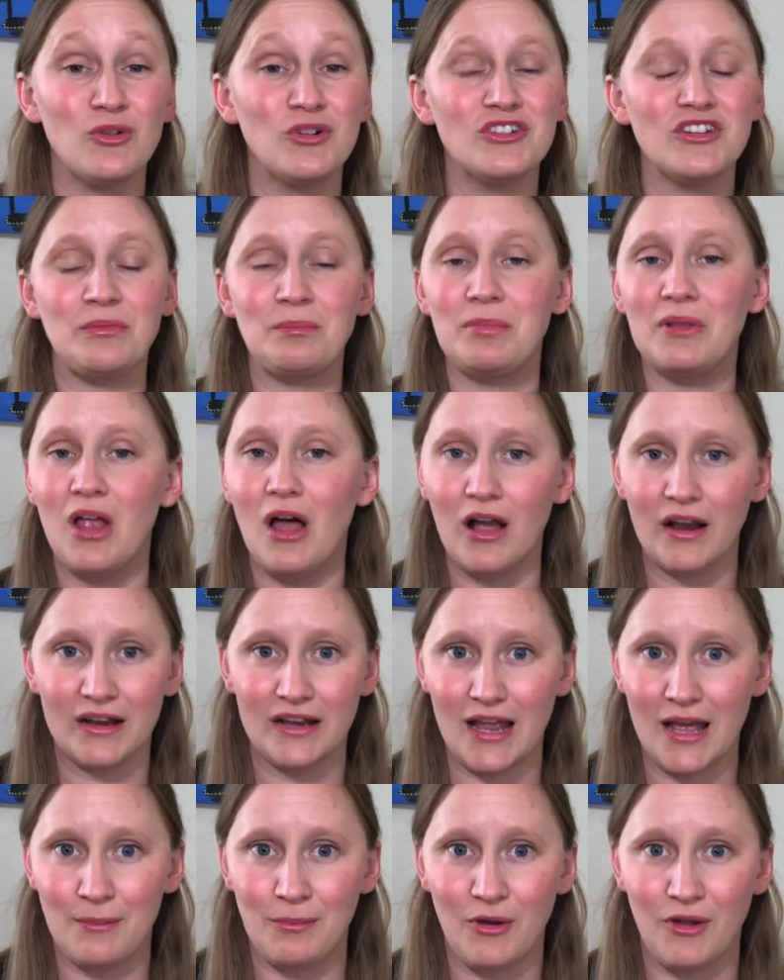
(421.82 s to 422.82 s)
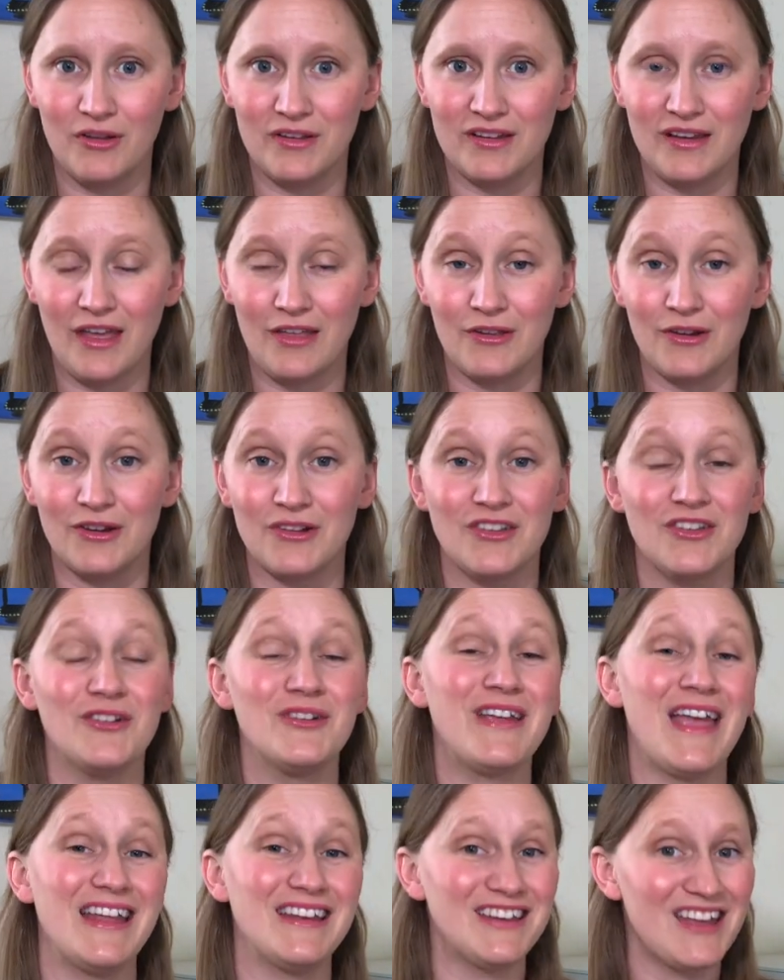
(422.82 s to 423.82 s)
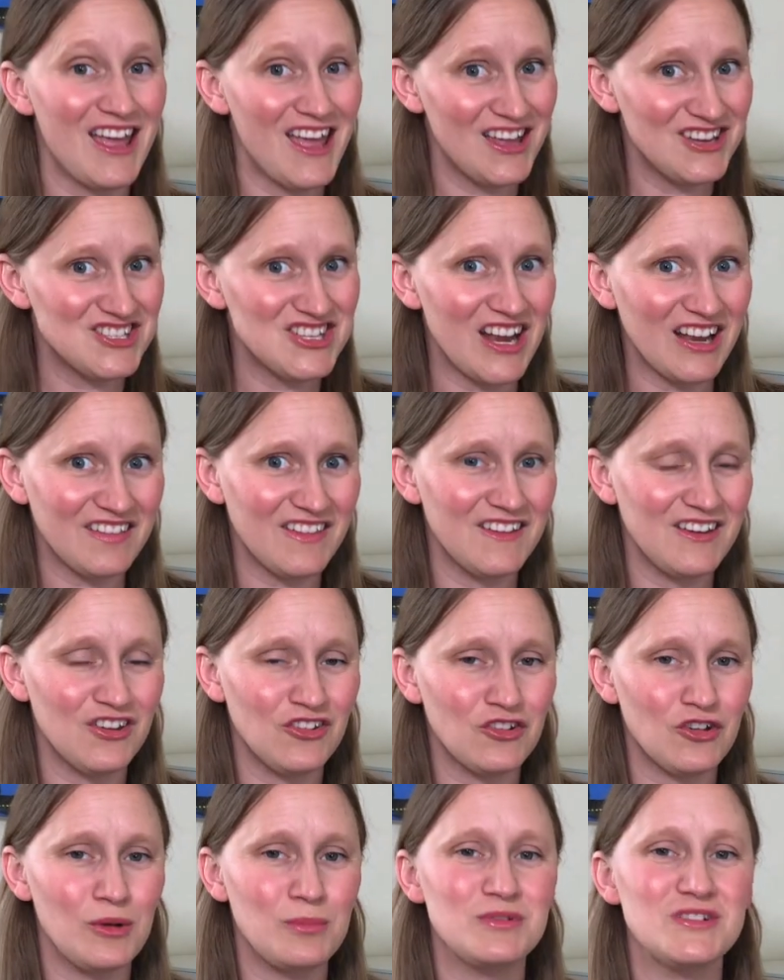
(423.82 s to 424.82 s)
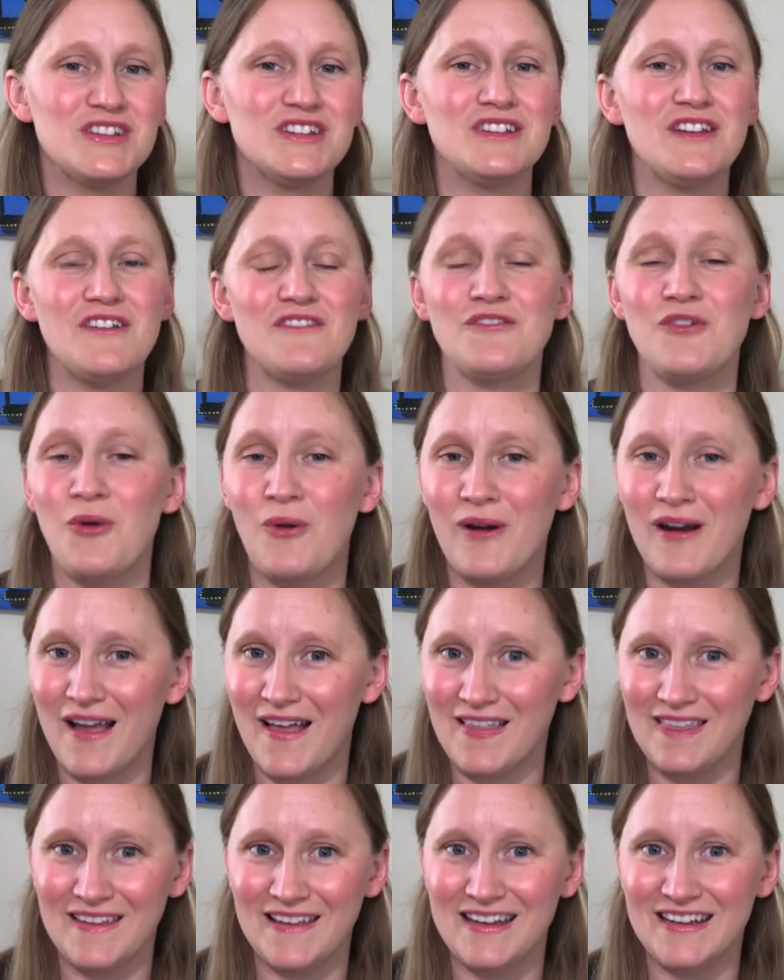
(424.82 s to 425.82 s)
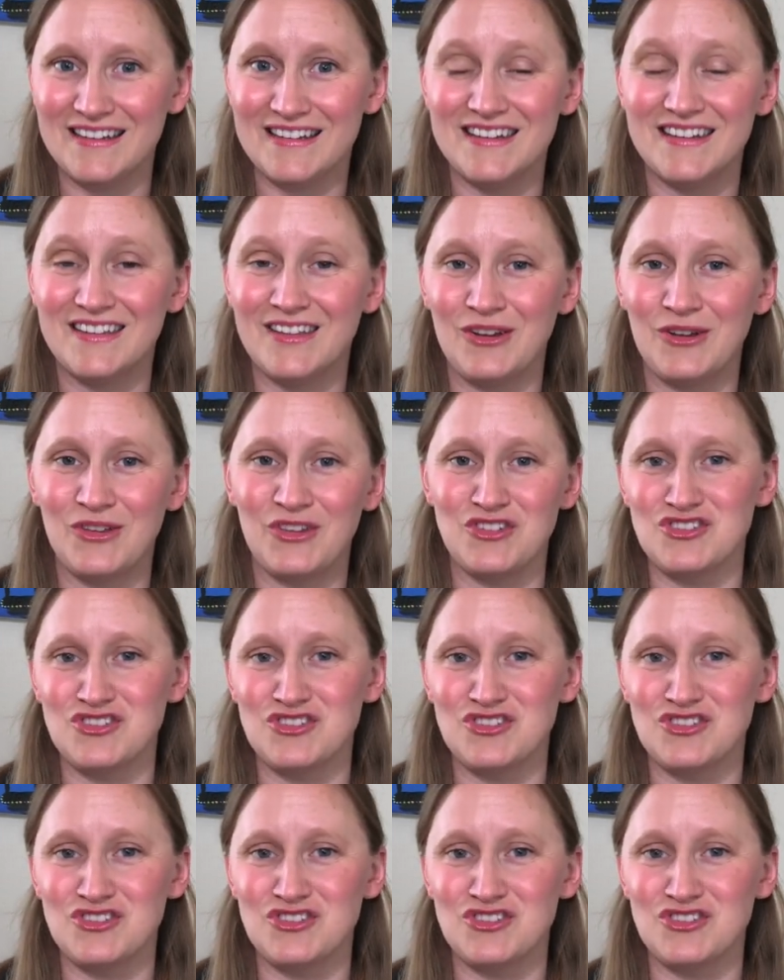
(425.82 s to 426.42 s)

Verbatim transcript: or just block an app altogether. So again, check the description for a link to those